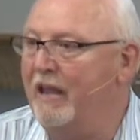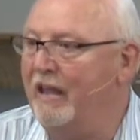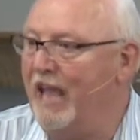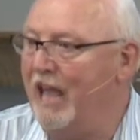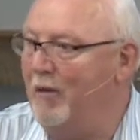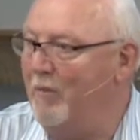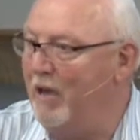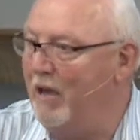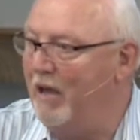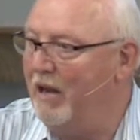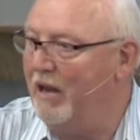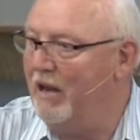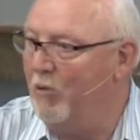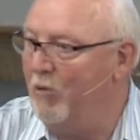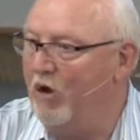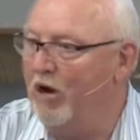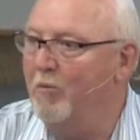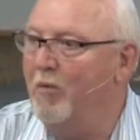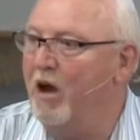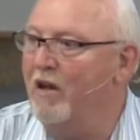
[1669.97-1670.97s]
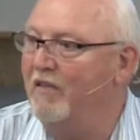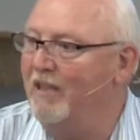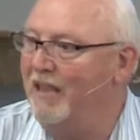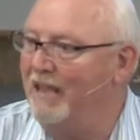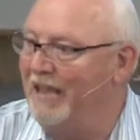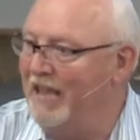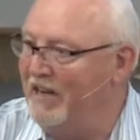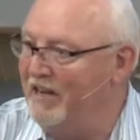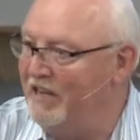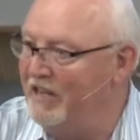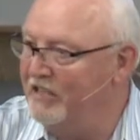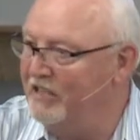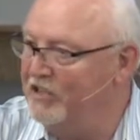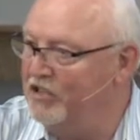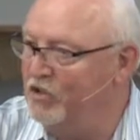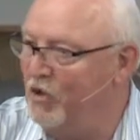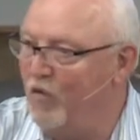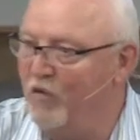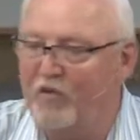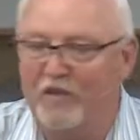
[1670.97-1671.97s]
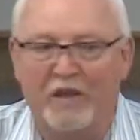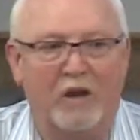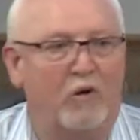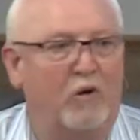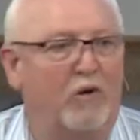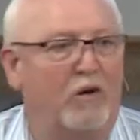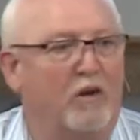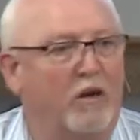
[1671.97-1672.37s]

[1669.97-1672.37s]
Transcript: and came in and went among the Indians and so there,